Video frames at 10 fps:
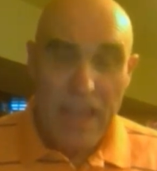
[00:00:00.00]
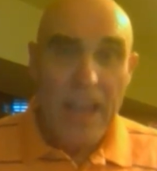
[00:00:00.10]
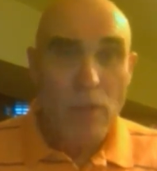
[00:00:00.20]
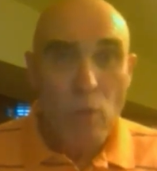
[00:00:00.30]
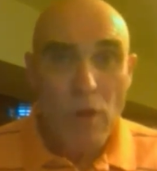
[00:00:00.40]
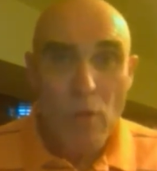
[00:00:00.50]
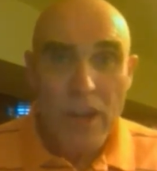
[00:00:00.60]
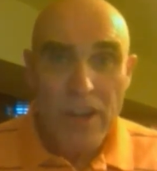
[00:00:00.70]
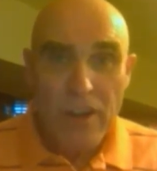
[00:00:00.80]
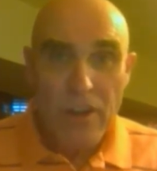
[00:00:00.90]
And one way
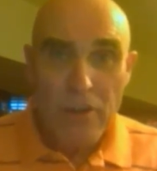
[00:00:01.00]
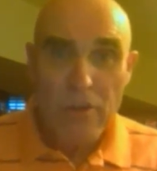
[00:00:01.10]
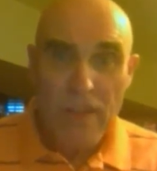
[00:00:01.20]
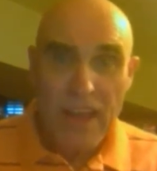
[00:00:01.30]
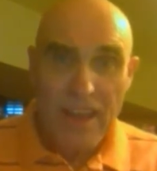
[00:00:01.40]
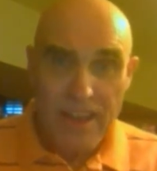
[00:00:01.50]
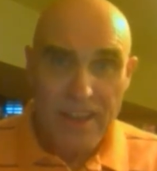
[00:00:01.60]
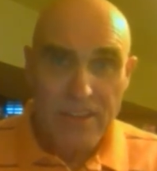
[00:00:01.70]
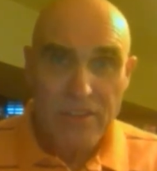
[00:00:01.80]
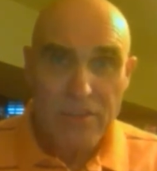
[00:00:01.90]
to do that
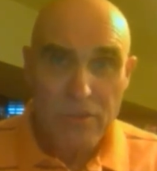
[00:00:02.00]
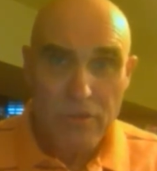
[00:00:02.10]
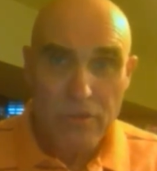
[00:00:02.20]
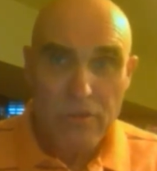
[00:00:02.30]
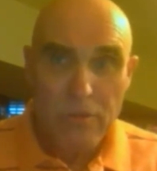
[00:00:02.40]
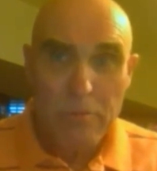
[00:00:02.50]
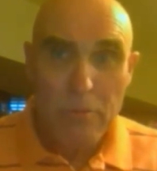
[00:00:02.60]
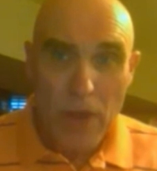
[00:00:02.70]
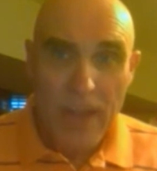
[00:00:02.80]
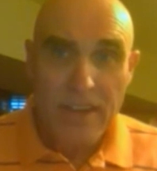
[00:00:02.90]
is through
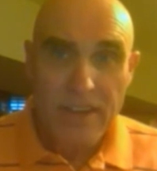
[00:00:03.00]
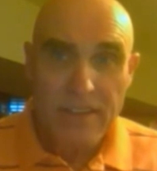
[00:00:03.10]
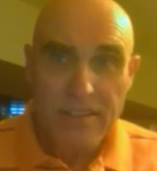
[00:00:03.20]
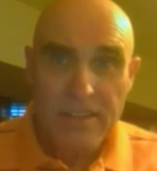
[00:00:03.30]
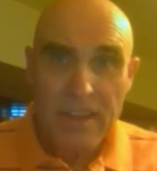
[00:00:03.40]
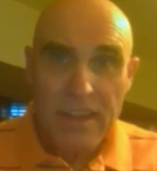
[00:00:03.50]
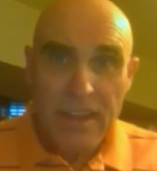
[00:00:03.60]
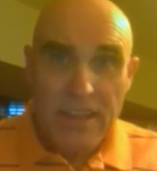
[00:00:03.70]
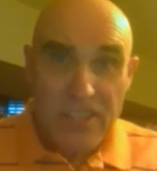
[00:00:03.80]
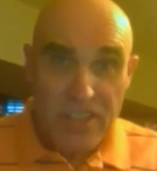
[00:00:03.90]
practice
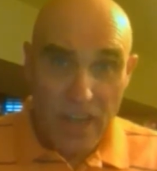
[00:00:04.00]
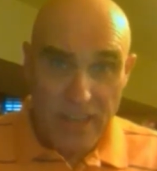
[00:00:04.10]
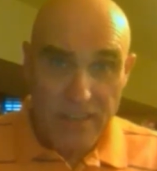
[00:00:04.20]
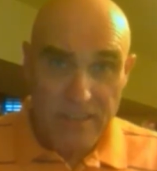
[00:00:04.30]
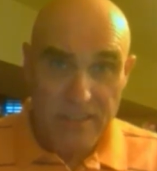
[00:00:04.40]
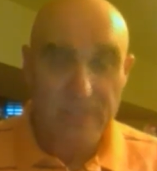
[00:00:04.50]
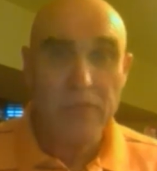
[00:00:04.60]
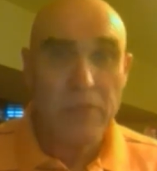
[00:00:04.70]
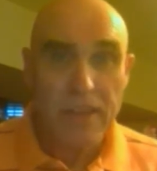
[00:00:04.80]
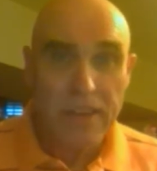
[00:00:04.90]
slices, as I'm
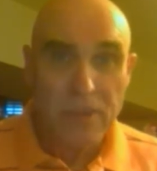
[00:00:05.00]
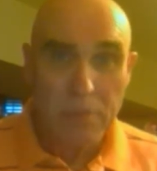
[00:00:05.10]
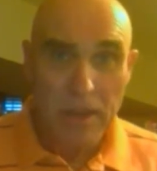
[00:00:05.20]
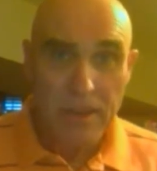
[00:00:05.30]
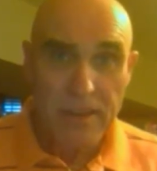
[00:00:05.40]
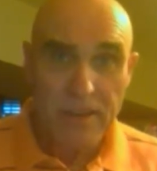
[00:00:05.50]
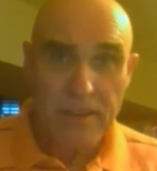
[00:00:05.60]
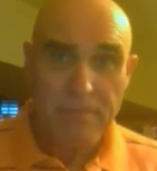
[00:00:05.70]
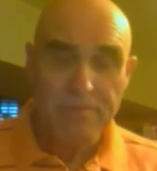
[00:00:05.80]
going to explain here.